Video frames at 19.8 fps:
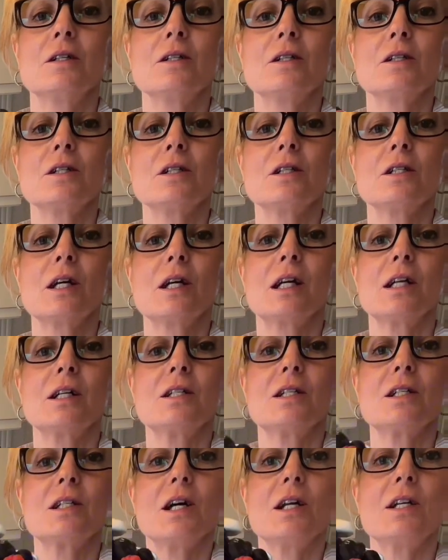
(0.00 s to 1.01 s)
This is like a
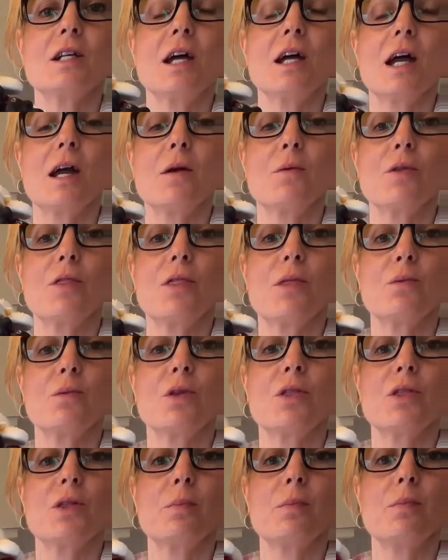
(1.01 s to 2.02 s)
sundae
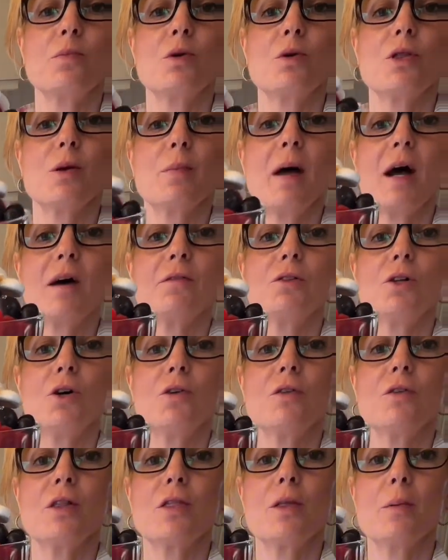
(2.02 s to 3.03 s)
with the
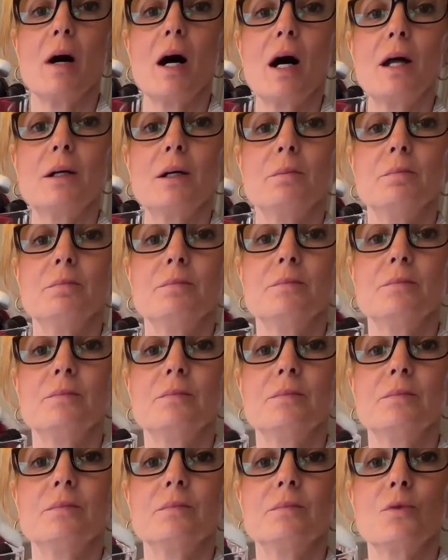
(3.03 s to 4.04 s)
pavlova at the bottom,
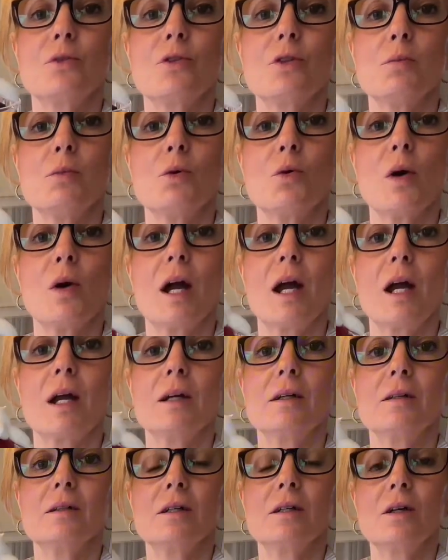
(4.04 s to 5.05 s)
the
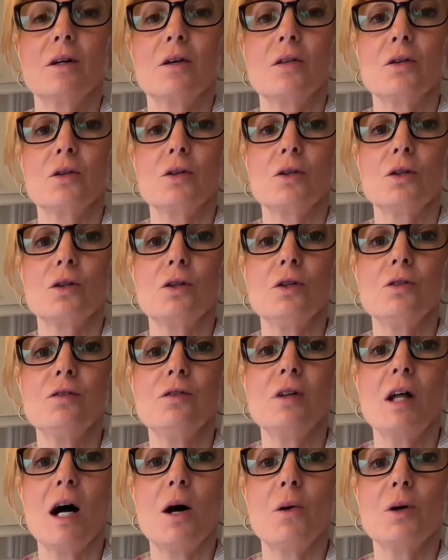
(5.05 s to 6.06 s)
meringue, a little
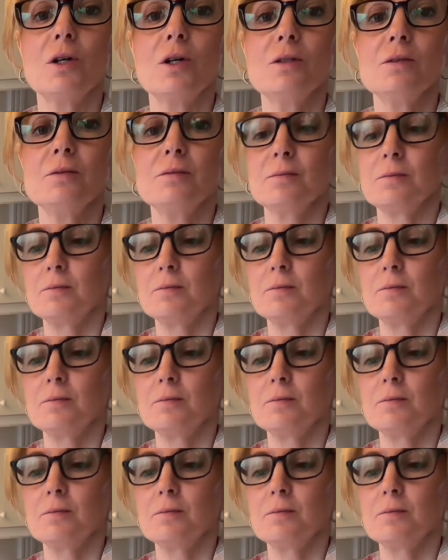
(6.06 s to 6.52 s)
flower.